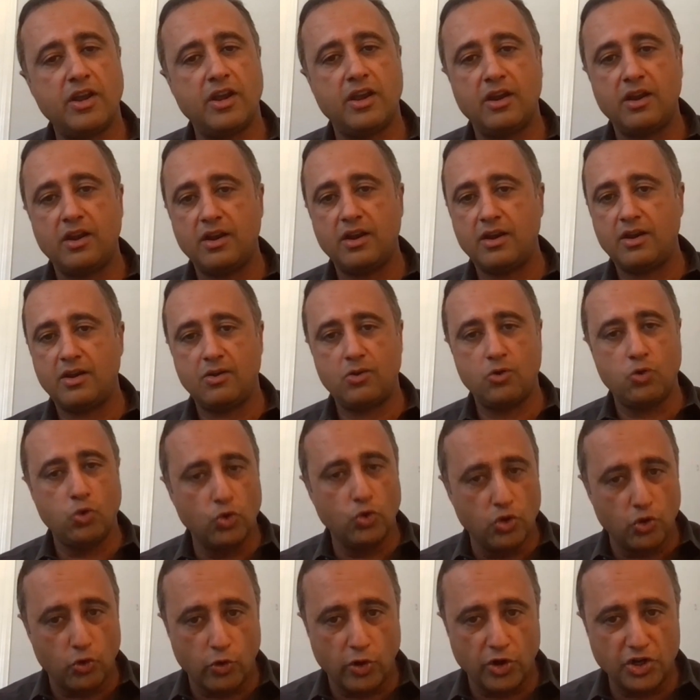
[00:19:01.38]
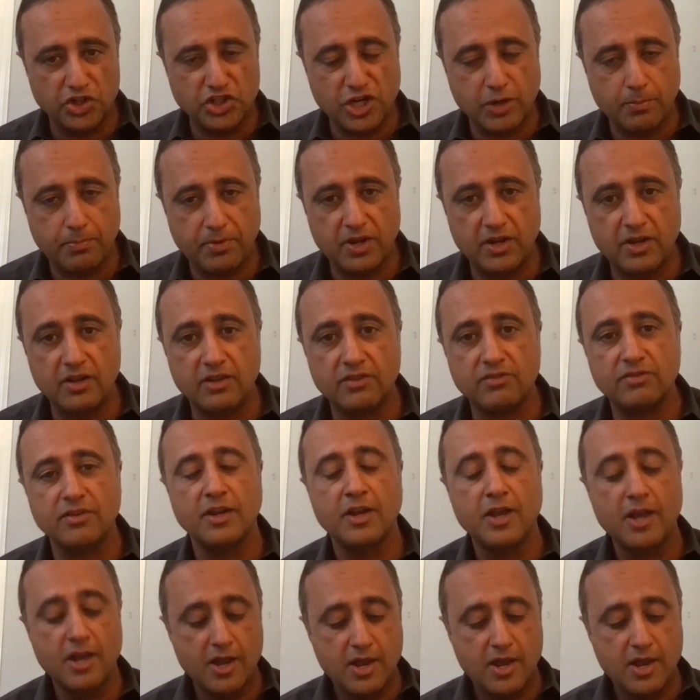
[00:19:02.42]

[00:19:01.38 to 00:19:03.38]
in, who the ownership is.